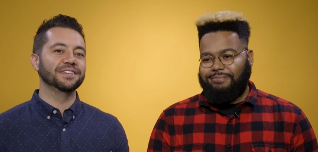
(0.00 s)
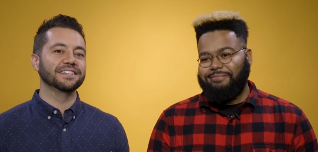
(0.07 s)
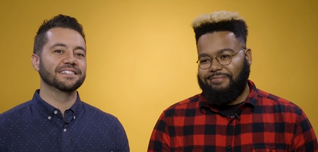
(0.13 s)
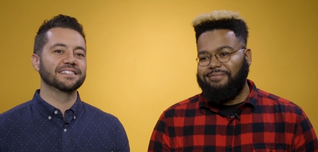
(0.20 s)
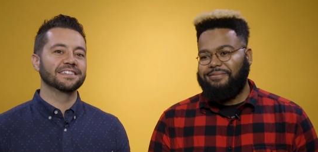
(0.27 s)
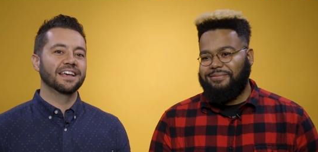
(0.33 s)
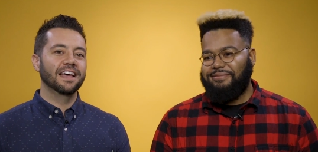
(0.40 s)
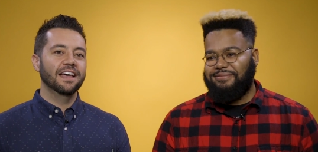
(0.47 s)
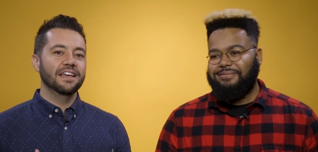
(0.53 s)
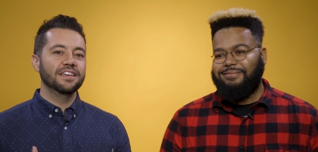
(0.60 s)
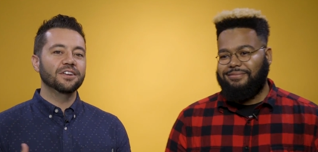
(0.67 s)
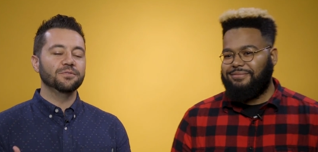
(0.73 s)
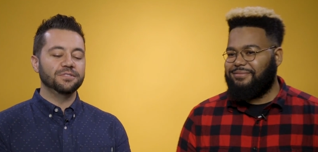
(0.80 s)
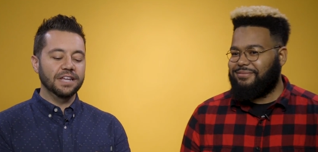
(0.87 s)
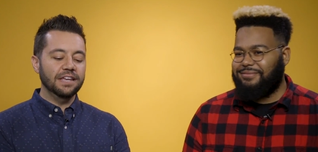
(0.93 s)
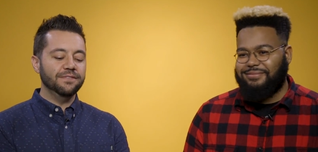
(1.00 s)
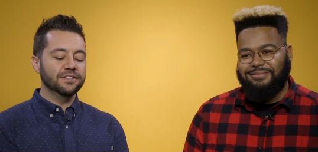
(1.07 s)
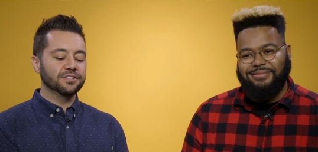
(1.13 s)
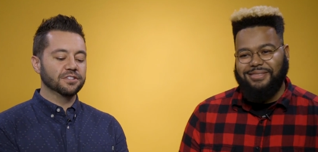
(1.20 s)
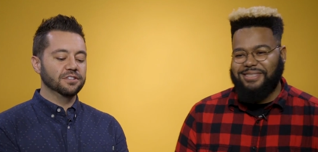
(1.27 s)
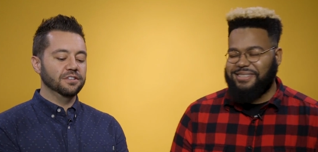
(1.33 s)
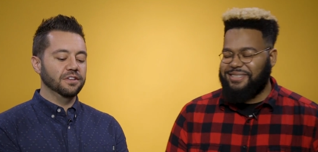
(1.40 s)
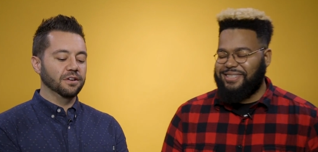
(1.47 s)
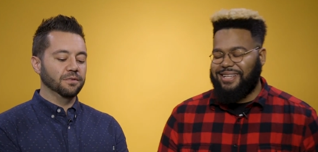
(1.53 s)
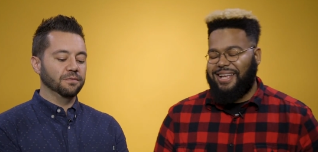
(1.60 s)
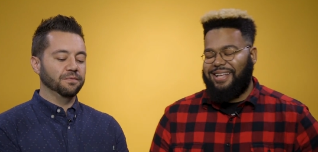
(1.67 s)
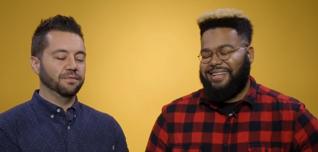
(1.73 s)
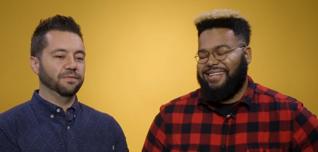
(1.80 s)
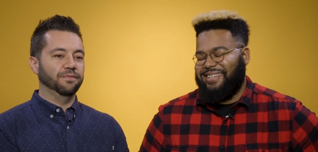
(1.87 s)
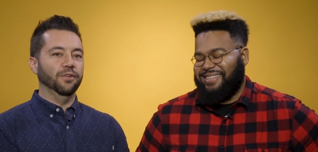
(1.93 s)
Speaker 1: this. You know, David's, you know,
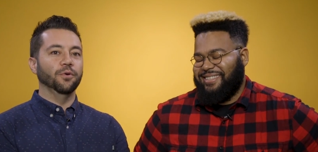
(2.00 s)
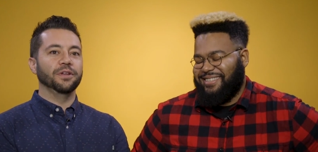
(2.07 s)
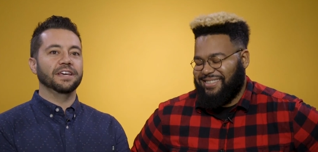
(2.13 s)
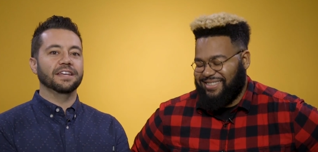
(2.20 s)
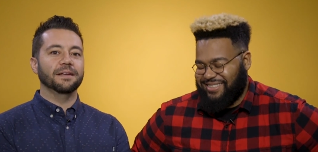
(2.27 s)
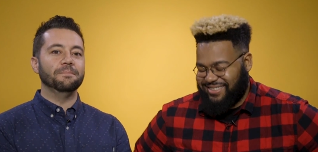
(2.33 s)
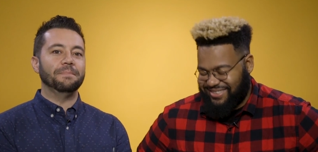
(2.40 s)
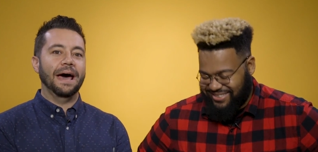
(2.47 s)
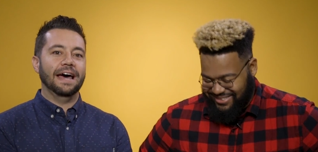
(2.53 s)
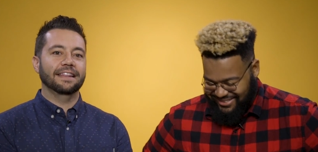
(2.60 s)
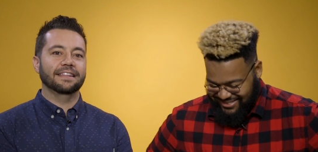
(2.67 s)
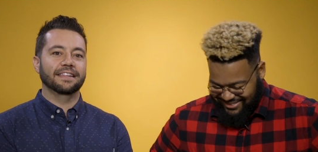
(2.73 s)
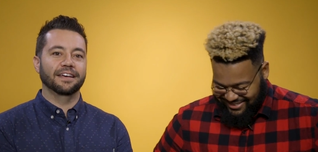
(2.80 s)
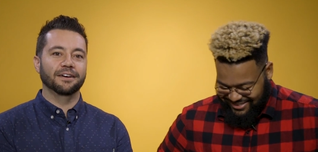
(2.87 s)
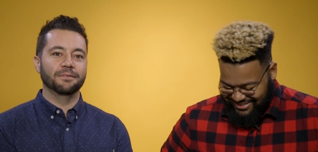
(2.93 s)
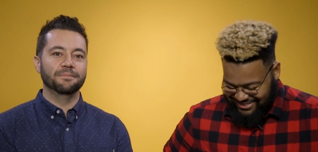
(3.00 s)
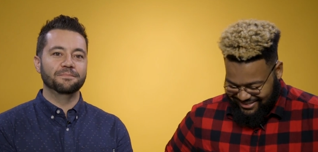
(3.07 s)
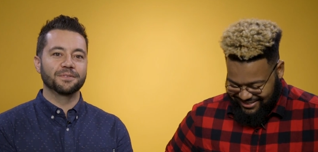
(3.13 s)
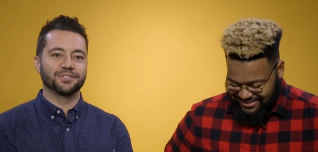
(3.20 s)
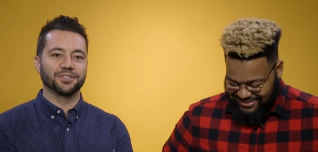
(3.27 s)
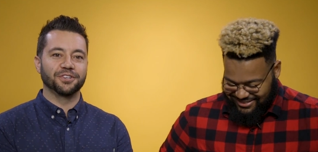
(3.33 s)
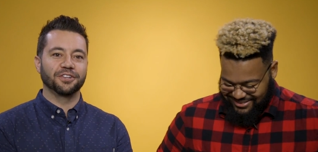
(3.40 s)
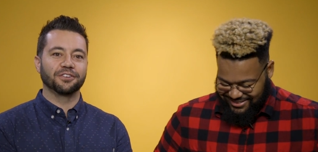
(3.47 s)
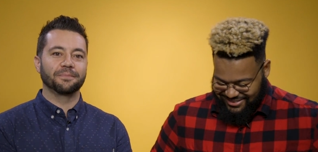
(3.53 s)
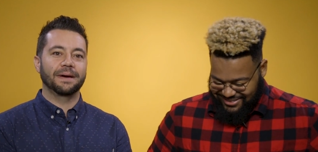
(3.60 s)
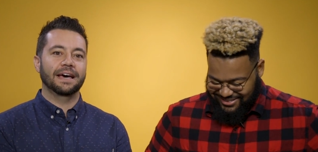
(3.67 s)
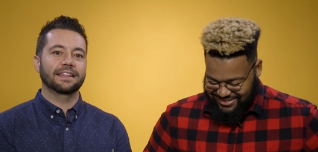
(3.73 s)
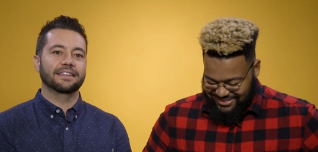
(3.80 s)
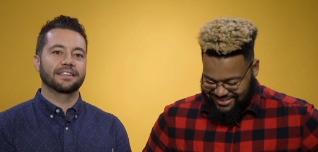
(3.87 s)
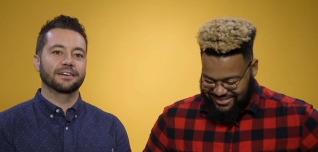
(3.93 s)
floating in a bathtub, a circular
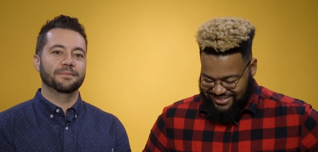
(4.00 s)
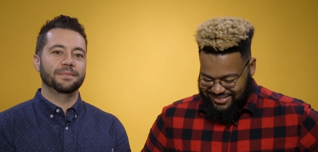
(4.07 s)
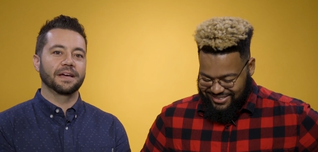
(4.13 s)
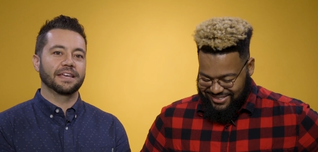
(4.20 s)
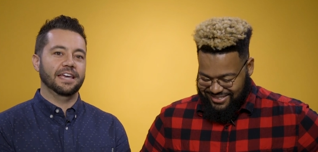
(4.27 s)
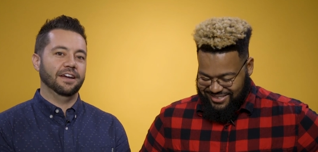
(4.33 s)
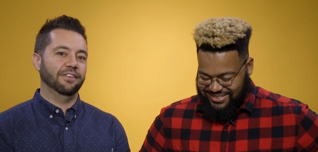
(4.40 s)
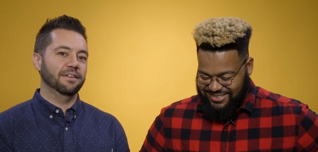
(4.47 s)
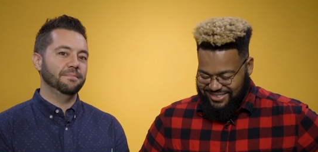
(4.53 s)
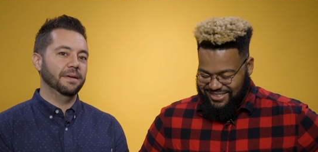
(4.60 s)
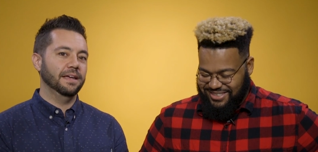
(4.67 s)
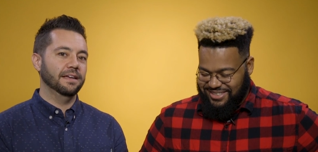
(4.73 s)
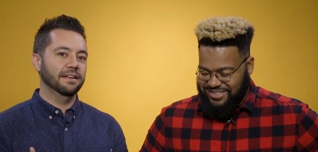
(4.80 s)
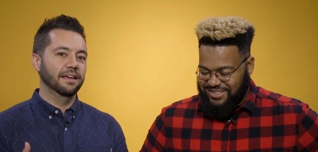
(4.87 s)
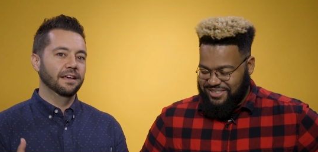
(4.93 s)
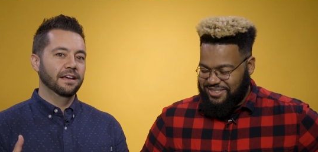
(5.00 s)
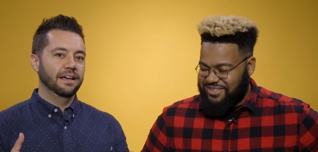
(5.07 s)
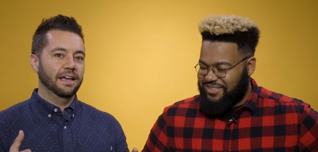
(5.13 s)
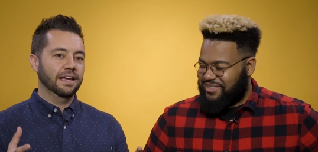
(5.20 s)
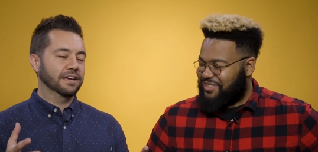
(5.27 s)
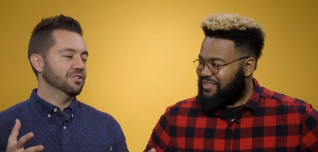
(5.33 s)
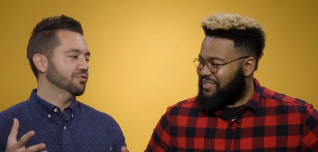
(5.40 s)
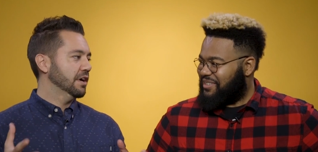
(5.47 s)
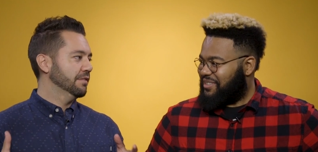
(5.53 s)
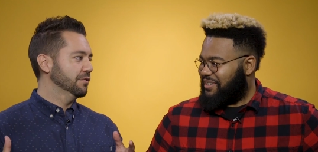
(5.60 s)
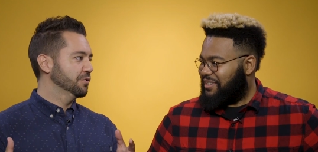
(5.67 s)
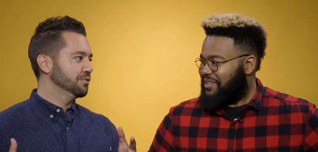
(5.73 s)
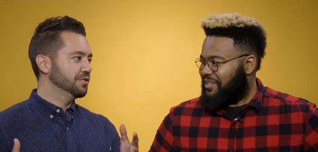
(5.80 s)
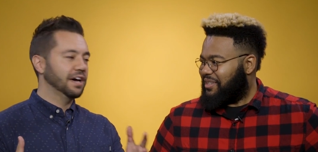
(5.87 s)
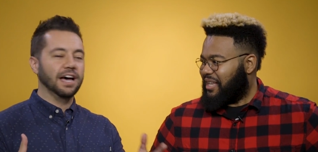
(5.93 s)
bathtub that Carrie made, and can
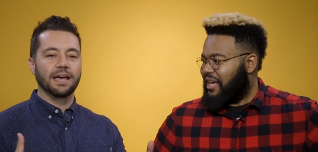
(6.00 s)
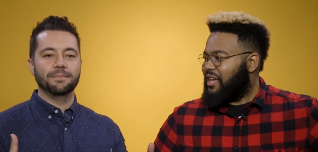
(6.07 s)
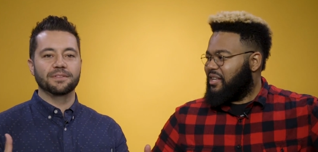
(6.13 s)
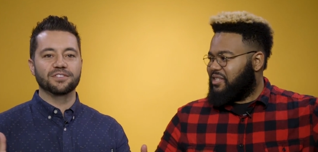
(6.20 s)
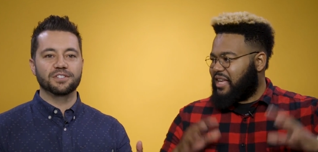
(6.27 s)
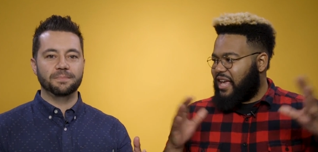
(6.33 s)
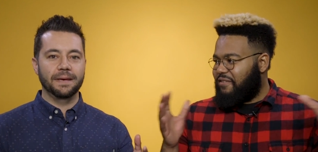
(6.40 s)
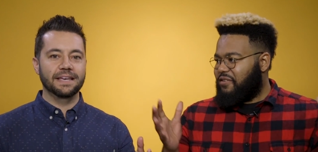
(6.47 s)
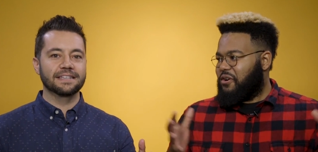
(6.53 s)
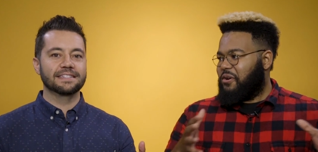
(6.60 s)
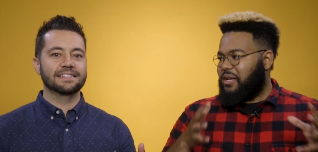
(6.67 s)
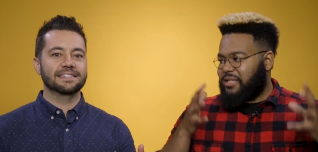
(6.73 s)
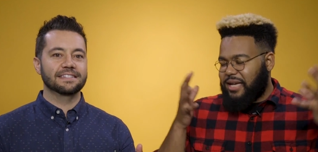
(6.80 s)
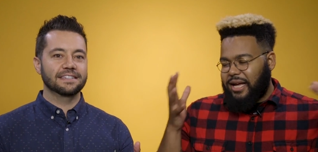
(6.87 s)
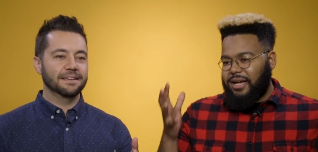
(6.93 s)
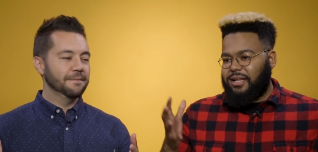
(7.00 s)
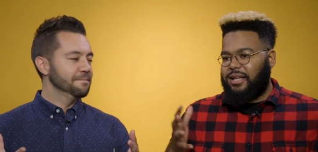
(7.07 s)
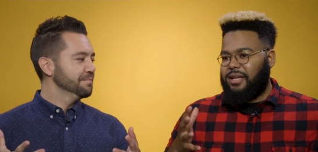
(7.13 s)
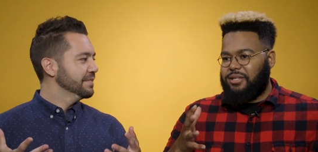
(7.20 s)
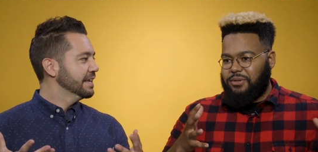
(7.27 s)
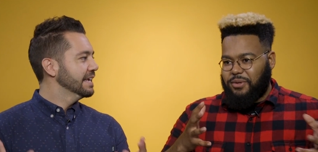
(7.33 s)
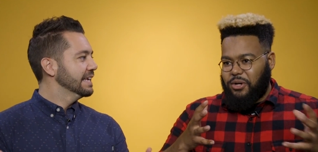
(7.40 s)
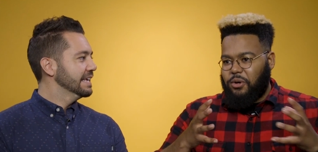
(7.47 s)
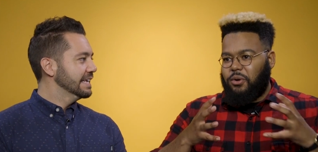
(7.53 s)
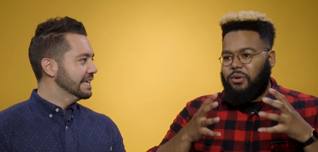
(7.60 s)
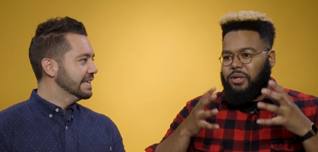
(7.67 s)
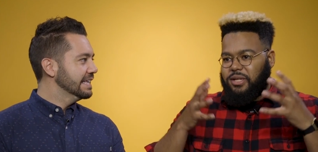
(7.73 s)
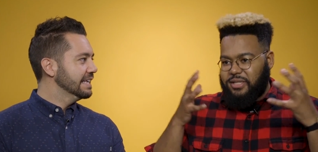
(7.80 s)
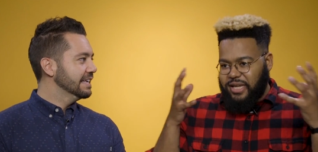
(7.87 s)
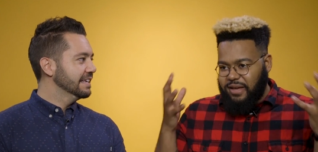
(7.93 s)
travel through
Speaker 2: time and space. Like Xavier, he's kind of like doing a
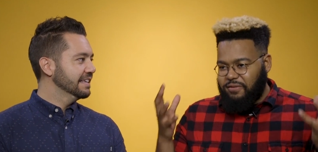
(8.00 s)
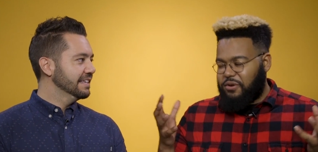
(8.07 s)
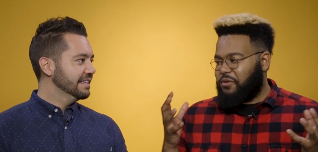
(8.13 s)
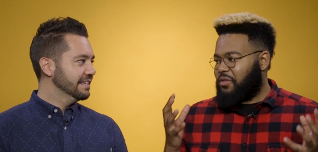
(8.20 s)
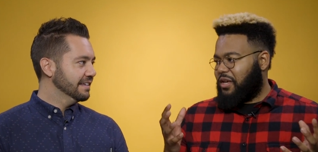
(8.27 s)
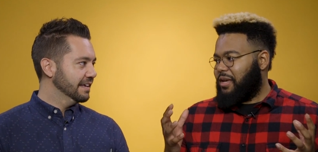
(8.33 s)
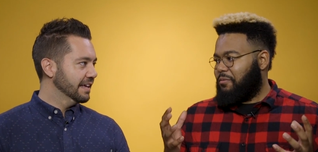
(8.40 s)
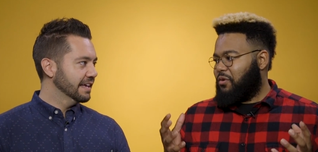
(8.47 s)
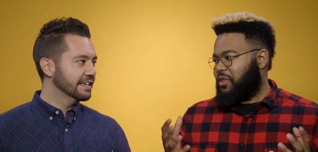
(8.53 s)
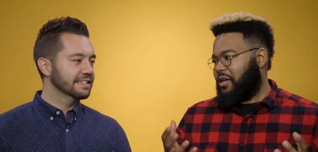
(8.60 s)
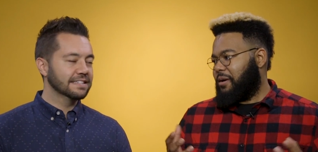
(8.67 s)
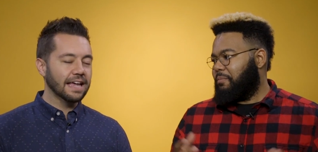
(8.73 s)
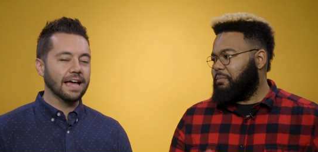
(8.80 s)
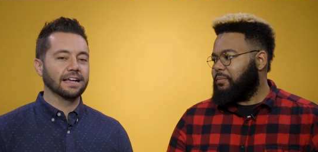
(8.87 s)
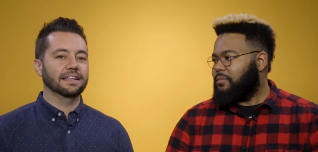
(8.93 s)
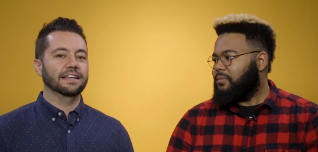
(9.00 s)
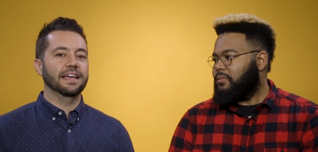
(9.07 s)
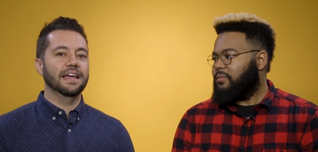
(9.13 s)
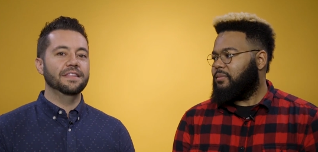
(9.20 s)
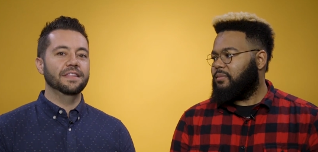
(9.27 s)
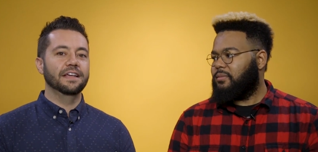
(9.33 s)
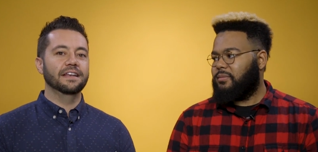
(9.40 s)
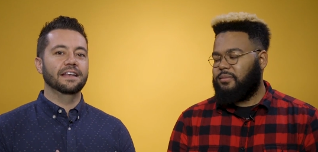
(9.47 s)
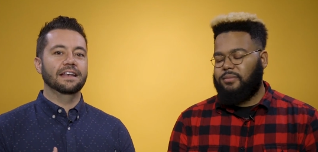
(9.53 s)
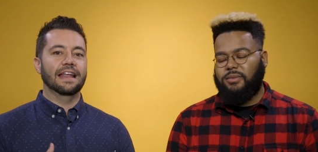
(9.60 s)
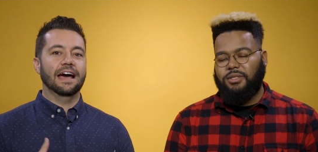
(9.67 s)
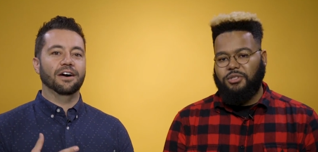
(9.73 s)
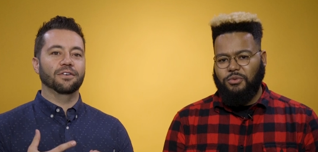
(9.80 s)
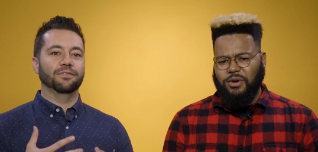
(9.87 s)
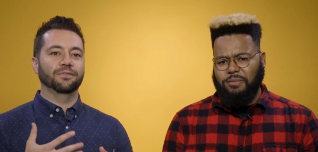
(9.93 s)
whole Xavier thing.
Speaker 1: Exactly, and then
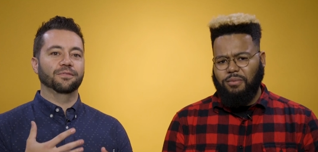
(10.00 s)
now